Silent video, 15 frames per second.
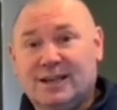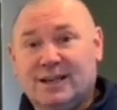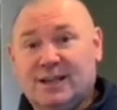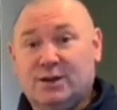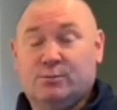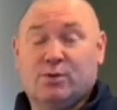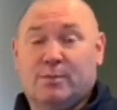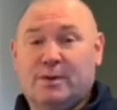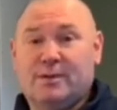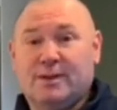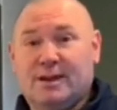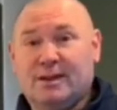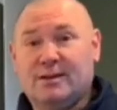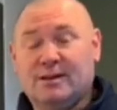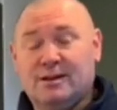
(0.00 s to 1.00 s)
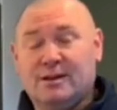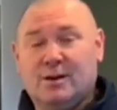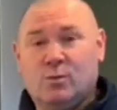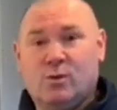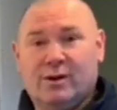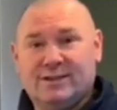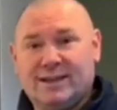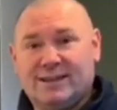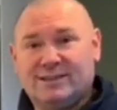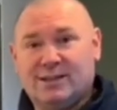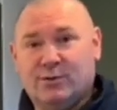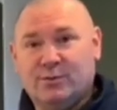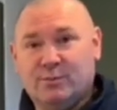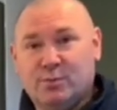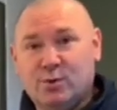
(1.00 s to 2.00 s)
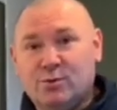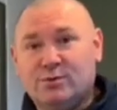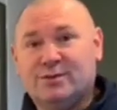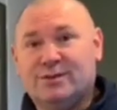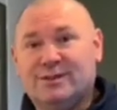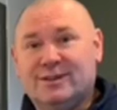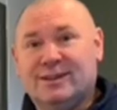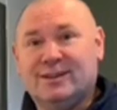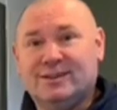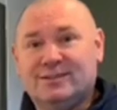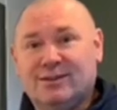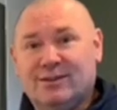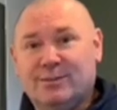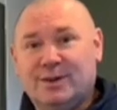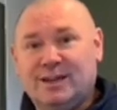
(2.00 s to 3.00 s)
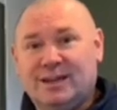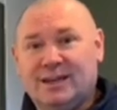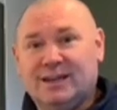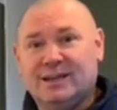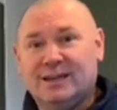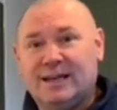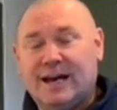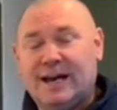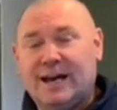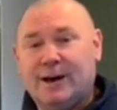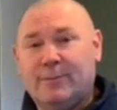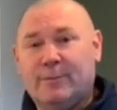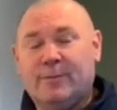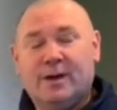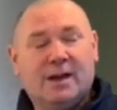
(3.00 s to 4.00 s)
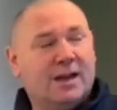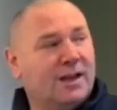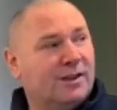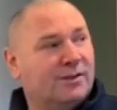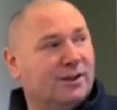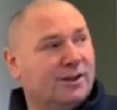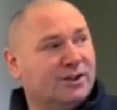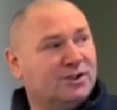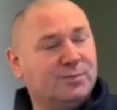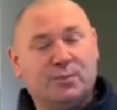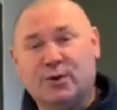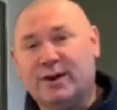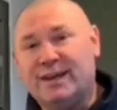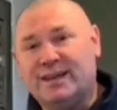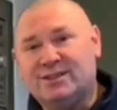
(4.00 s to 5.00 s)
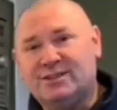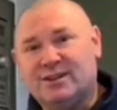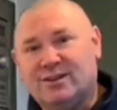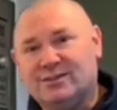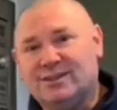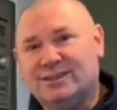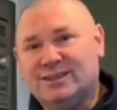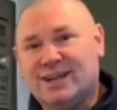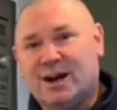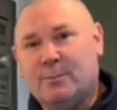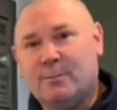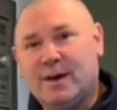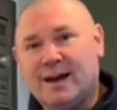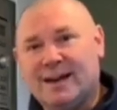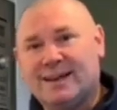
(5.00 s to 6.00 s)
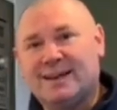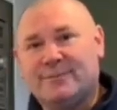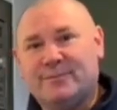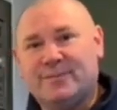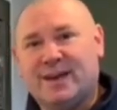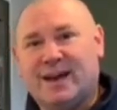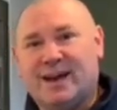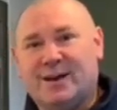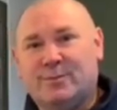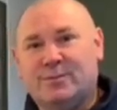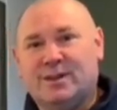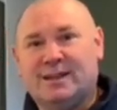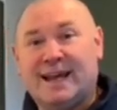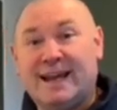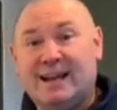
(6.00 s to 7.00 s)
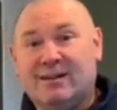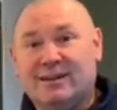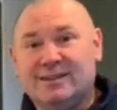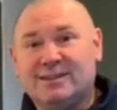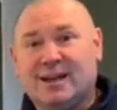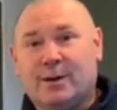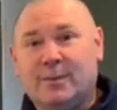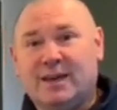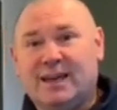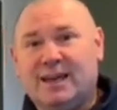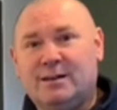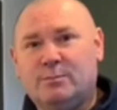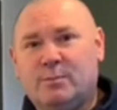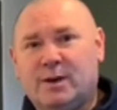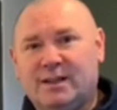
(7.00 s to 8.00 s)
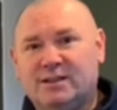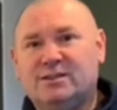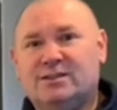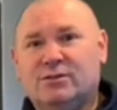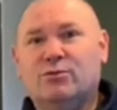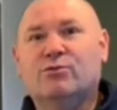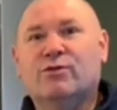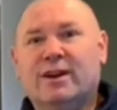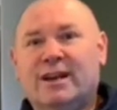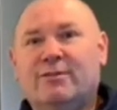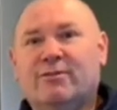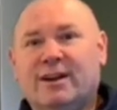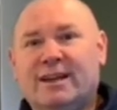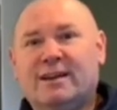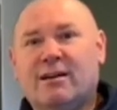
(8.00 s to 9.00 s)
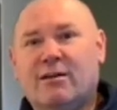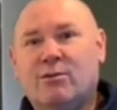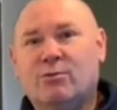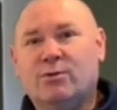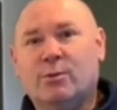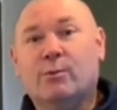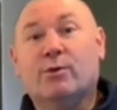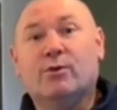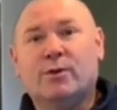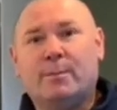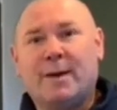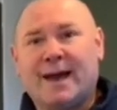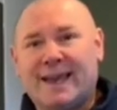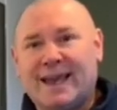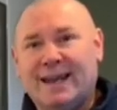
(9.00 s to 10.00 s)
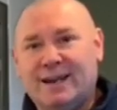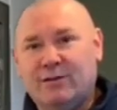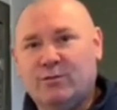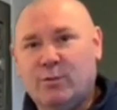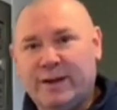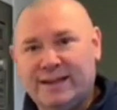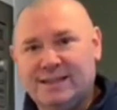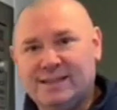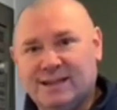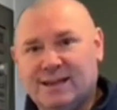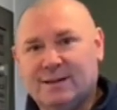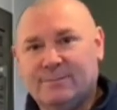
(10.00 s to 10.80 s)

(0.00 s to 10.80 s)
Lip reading: And you probably think, why is that so important at this time of the year? The spring is starting to come back, the daylight's coming in, but it's still really, really cold and we're on the back end of winter.